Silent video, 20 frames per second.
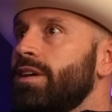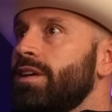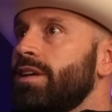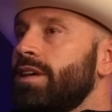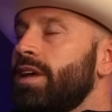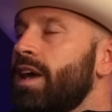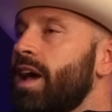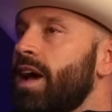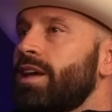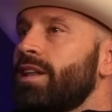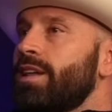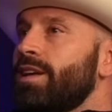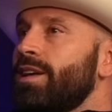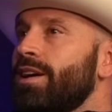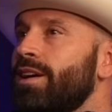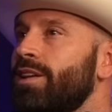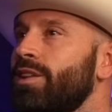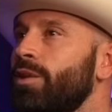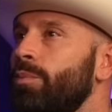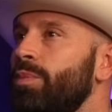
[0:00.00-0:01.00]
Yeah,
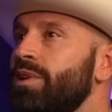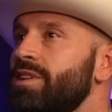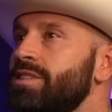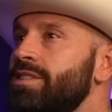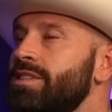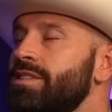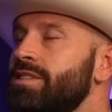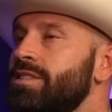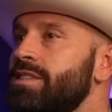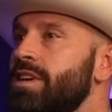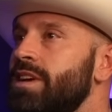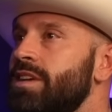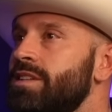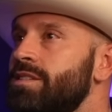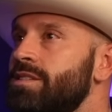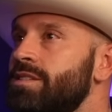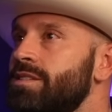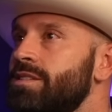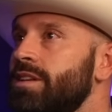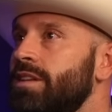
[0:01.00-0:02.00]
on the business
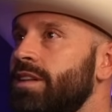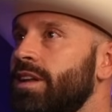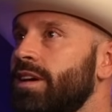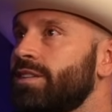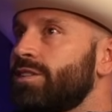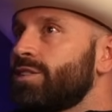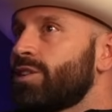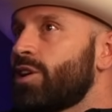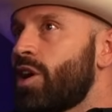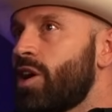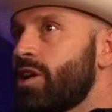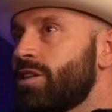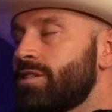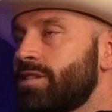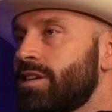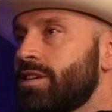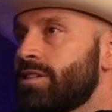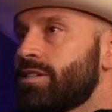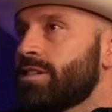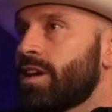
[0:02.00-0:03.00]
sense and like the
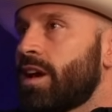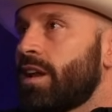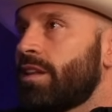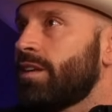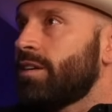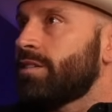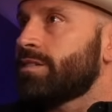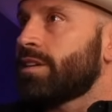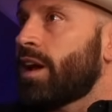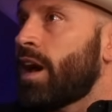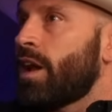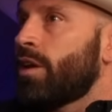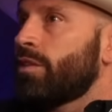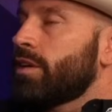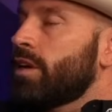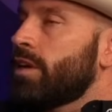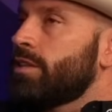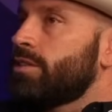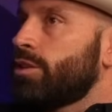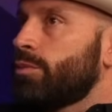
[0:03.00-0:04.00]
content side of things, like I don't
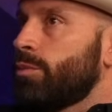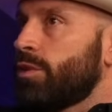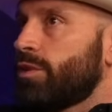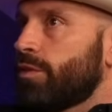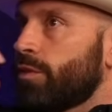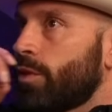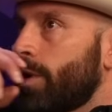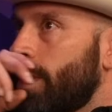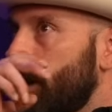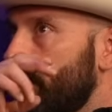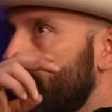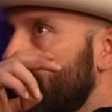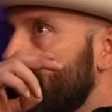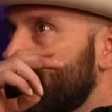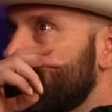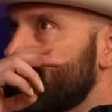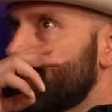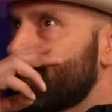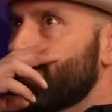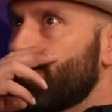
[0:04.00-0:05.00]
think I took much for granted,
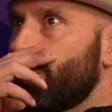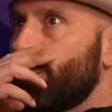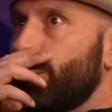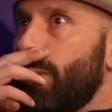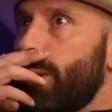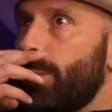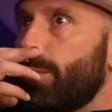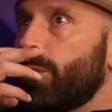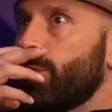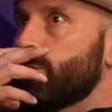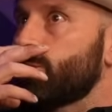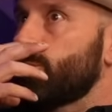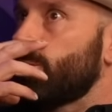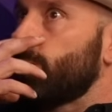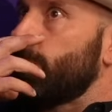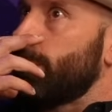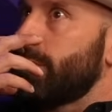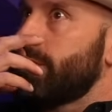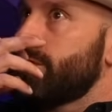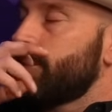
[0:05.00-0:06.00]
but for sure my personal
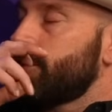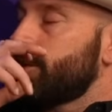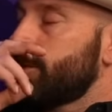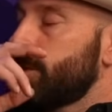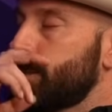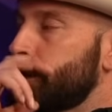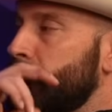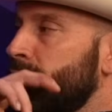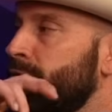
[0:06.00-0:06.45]
relationships,